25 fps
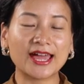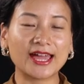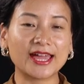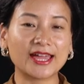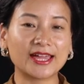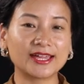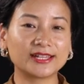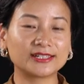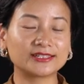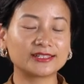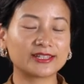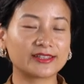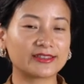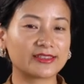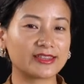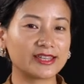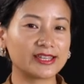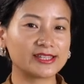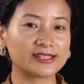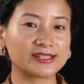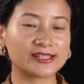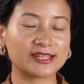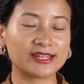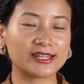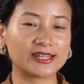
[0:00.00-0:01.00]
and
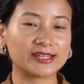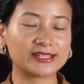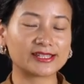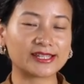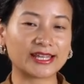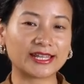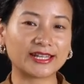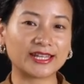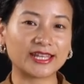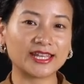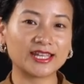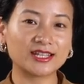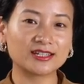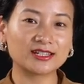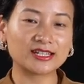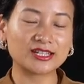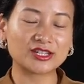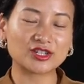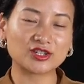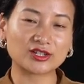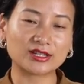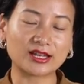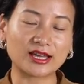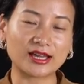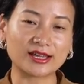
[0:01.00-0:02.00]
this is an
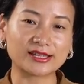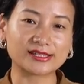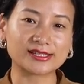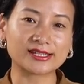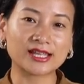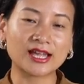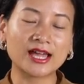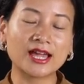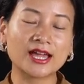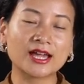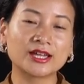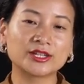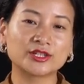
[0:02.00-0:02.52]
English class